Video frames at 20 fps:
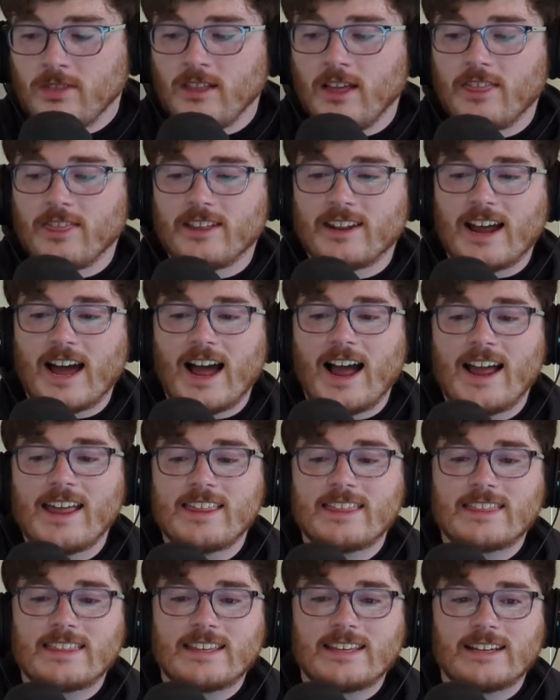then I
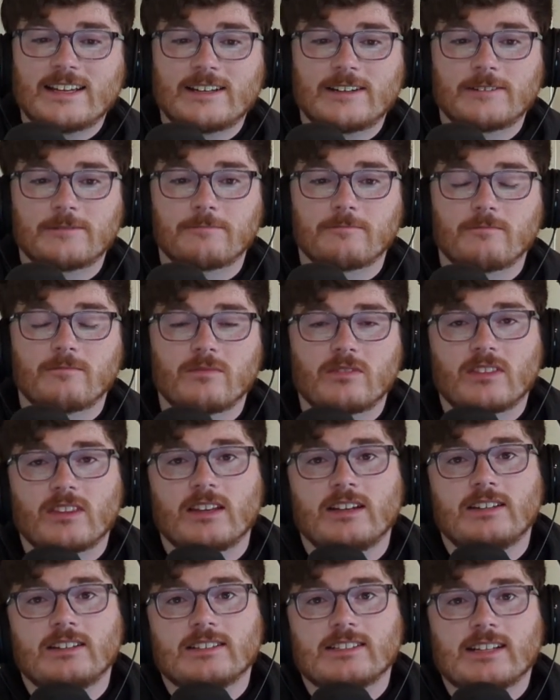think
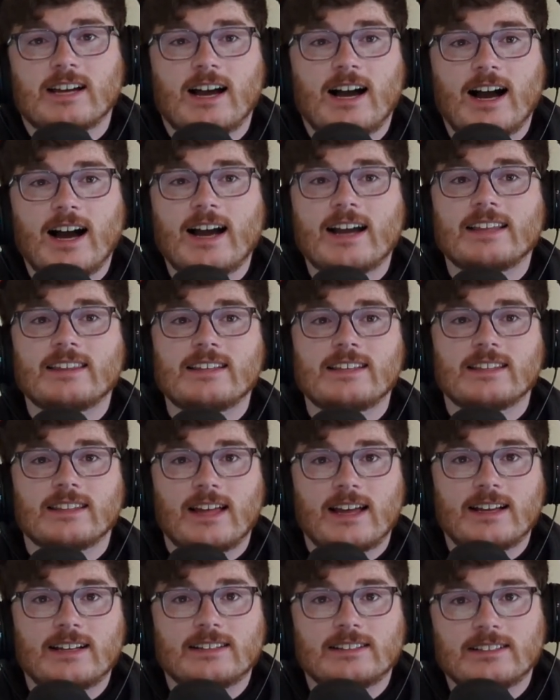it is highly
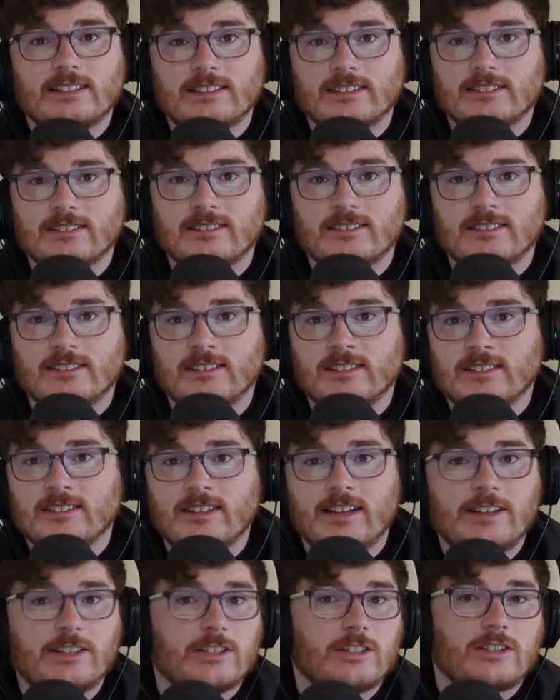likely
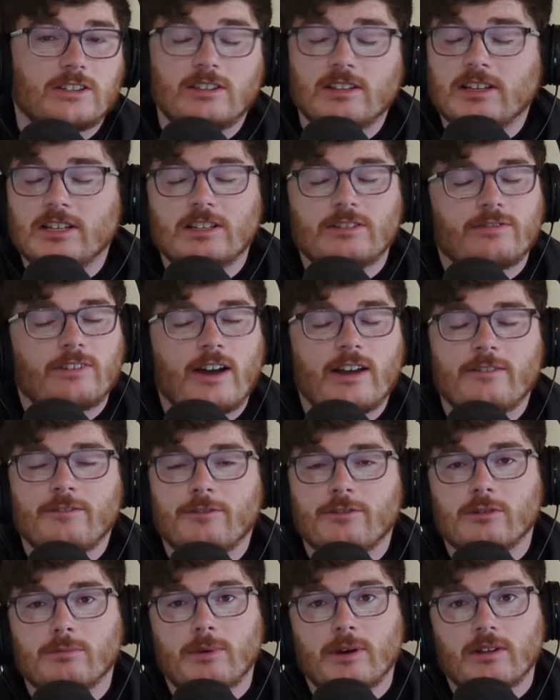he's fighting
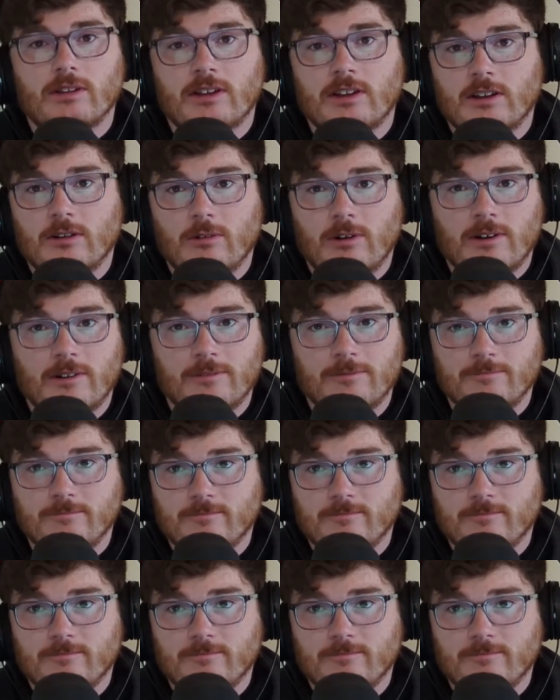for the belt anyway.